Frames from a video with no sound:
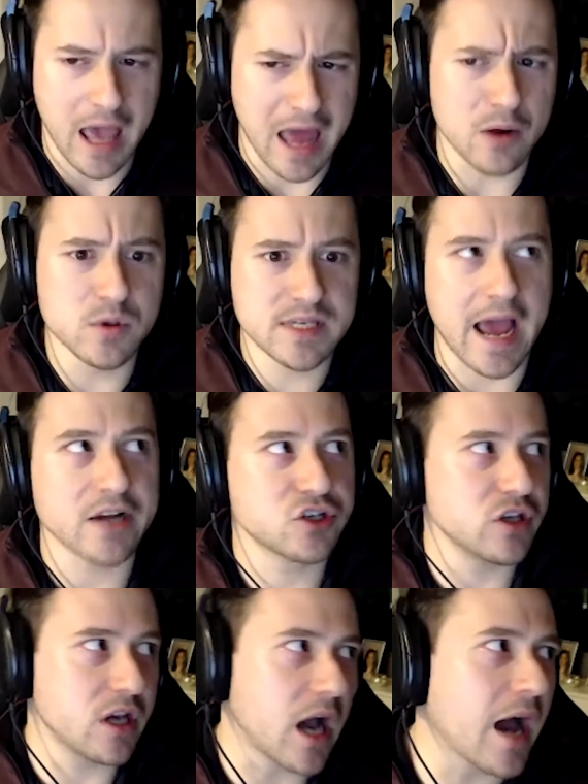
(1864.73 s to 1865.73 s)
And it was
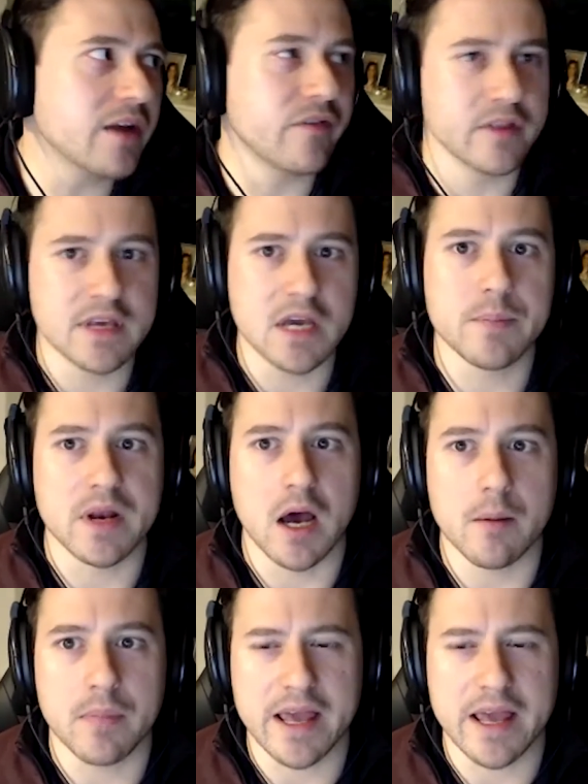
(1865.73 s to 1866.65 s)
actually kind of on the up and up.